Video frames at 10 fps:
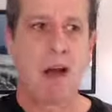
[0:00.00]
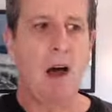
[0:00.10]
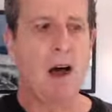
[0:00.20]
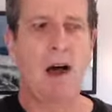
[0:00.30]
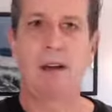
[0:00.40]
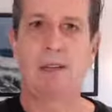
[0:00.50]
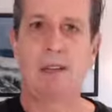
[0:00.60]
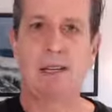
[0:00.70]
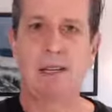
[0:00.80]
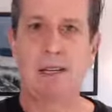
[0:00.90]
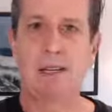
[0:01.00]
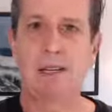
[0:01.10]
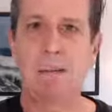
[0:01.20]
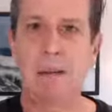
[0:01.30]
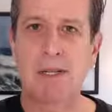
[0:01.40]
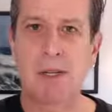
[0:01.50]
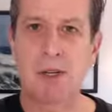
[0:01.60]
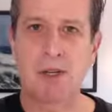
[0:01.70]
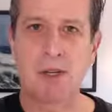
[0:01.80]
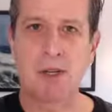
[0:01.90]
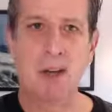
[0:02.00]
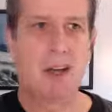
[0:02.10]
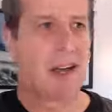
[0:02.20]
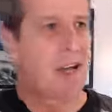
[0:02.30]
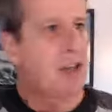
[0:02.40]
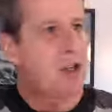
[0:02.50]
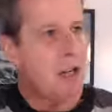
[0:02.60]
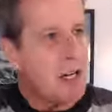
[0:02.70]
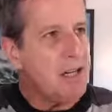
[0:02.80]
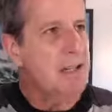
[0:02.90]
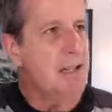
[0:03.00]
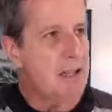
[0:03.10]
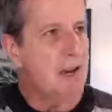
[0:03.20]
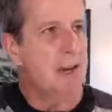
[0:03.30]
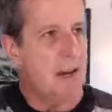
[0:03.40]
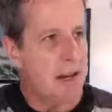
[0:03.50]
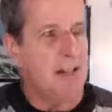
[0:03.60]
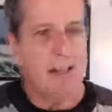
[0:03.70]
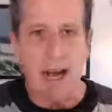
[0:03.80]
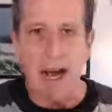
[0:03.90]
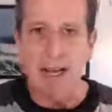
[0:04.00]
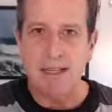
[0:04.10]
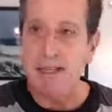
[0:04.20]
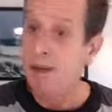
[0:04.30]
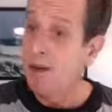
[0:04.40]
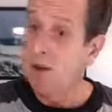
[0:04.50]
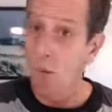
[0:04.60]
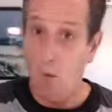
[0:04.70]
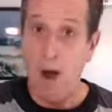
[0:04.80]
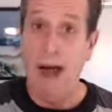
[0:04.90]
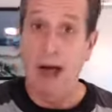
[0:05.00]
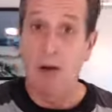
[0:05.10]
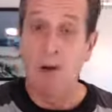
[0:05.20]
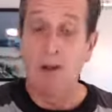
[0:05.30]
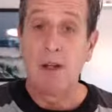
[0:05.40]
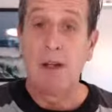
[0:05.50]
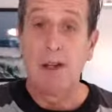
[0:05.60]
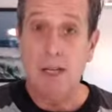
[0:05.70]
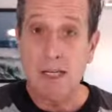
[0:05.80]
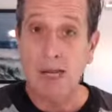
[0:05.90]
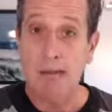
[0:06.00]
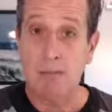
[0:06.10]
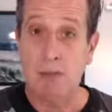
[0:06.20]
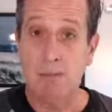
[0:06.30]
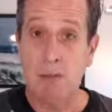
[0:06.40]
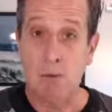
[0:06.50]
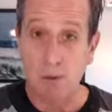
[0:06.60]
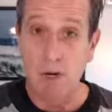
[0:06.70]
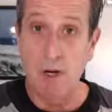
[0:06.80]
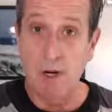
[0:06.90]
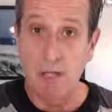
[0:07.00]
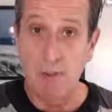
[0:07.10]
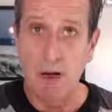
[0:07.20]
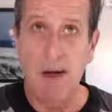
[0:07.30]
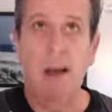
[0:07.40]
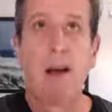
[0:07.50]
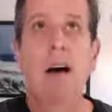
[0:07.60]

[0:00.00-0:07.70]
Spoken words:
Oh, this is a simple solution. Geez, these are nice guys. Wow, these guys must be really smart.